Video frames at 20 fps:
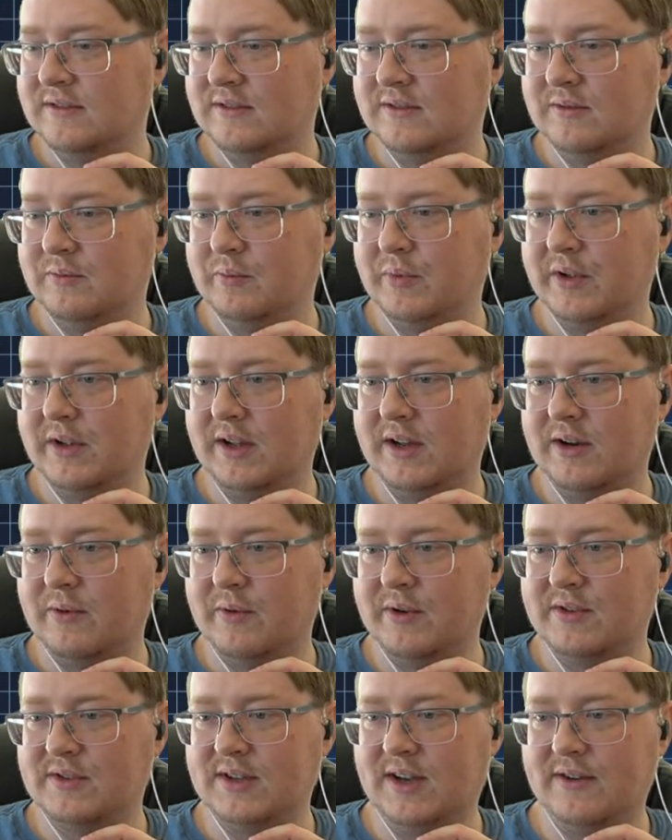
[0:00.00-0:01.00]
But yeah,
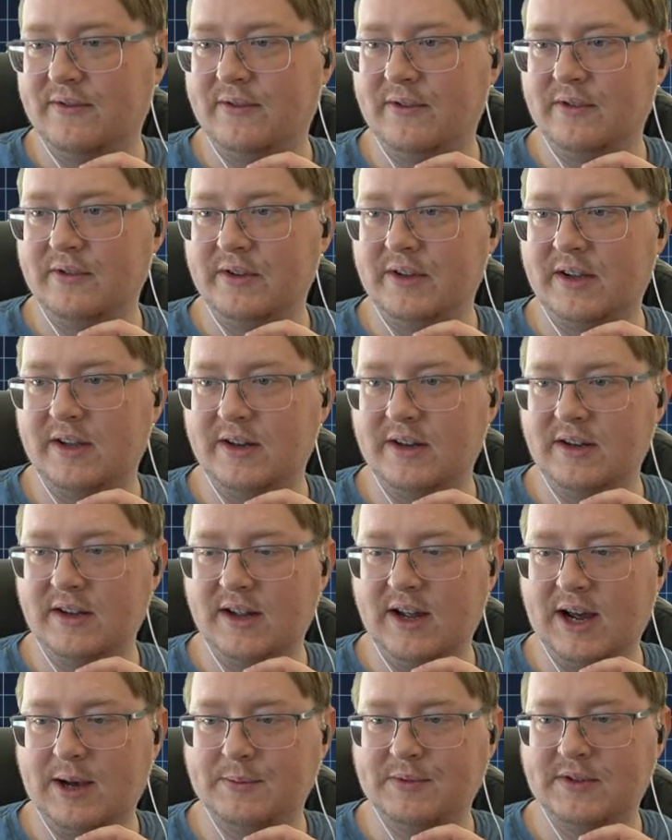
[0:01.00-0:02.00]
we're definitely getting
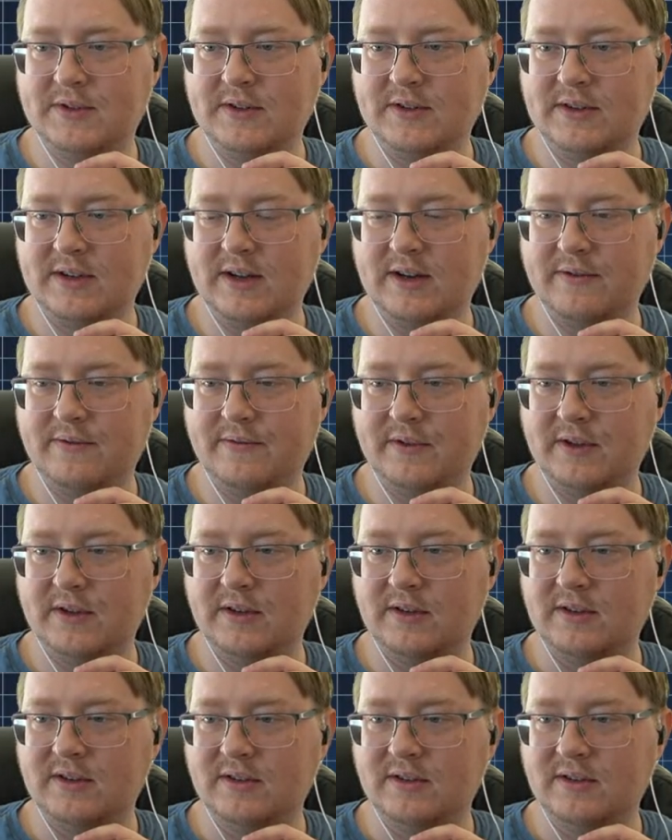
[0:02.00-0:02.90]
gaps in the data feed,